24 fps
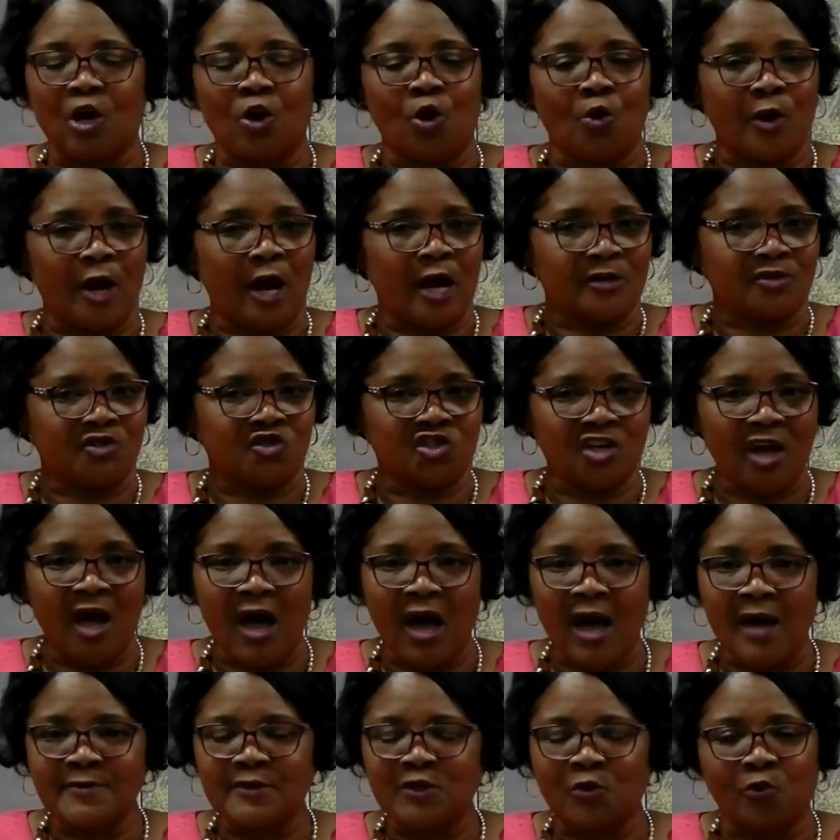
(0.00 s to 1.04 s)
on our
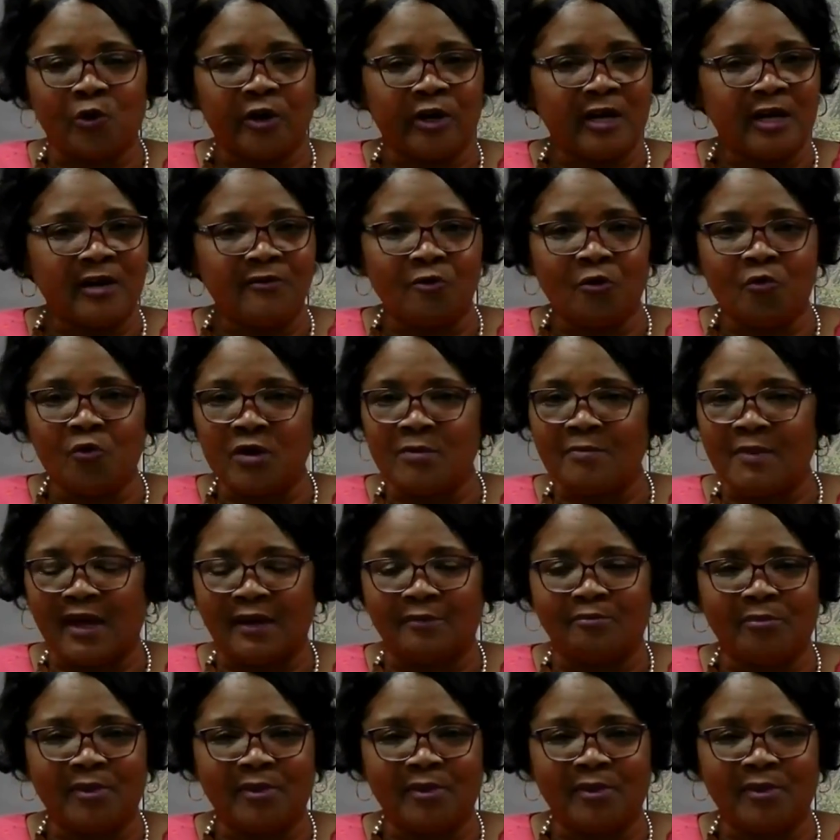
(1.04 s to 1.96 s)
job jobs or wherever we may